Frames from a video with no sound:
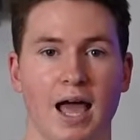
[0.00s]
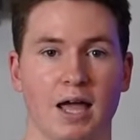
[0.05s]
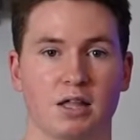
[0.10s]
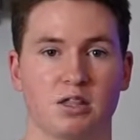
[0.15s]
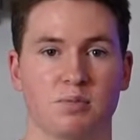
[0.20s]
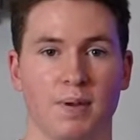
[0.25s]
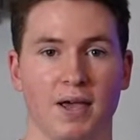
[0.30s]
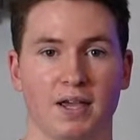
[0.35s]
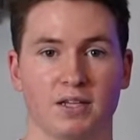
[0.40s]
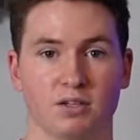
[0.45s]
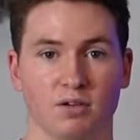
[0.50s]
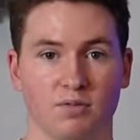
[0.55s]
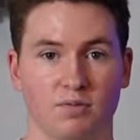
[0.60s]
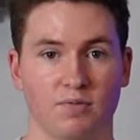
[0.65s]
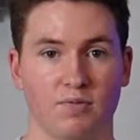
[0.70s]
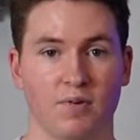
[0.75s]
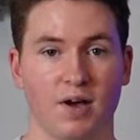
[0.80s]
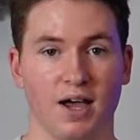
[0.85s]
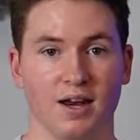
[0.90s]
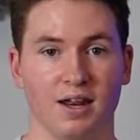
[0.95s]
aspect of
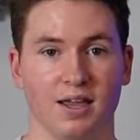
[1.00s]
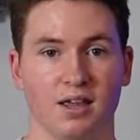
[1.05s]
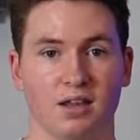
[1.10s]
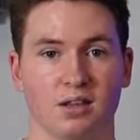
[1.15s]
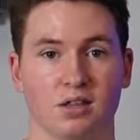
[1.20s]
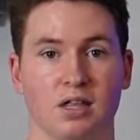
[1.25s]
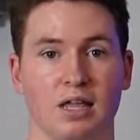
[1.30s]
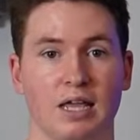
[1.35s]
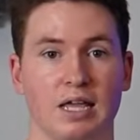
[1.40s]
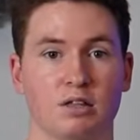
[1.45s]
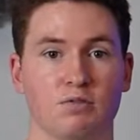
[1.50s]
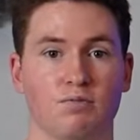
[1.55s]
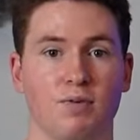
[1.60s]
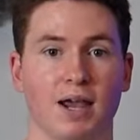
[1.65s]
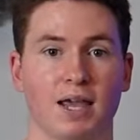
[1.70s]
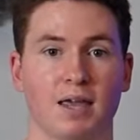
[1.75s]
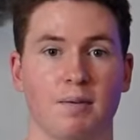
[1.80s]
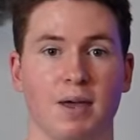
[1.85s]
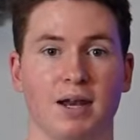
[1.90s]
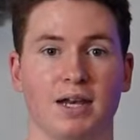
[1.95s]
finance is
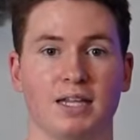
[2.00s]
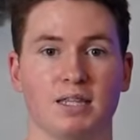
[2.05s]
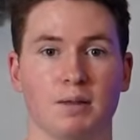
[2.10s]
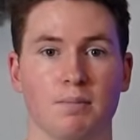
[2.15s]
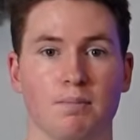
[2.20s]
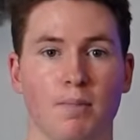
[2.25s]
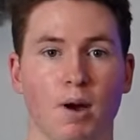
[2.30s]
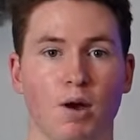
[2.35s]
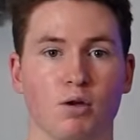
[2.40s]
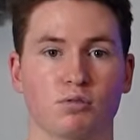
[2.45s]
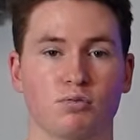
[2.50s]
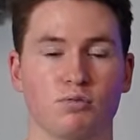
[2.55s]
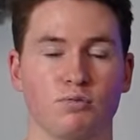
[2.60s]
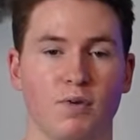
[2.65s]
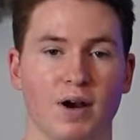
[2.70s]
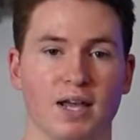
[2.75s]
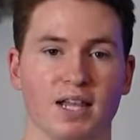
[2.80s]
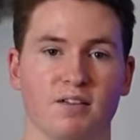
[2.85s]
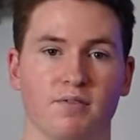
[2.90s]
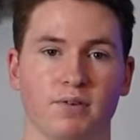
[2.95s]
recommending the most
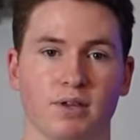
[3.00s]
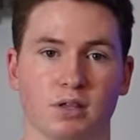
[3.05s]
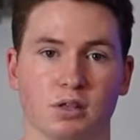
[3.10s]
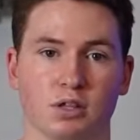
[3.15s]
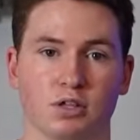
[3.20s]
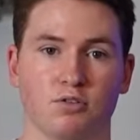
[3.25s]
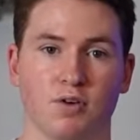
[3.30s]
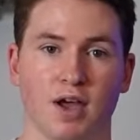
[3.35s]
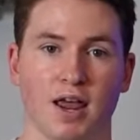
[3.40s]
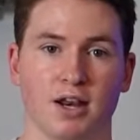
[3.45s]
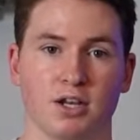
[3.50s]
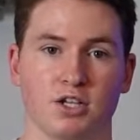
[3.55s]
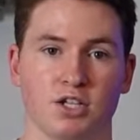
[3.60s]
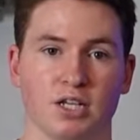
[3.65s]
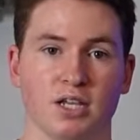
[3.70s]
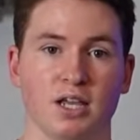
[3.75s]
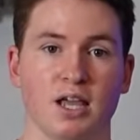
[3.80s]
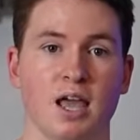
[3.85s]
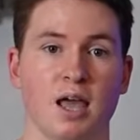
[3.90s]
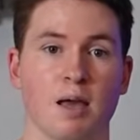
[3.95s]
relevant
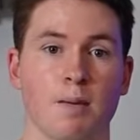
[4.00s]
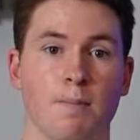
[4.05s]
strategy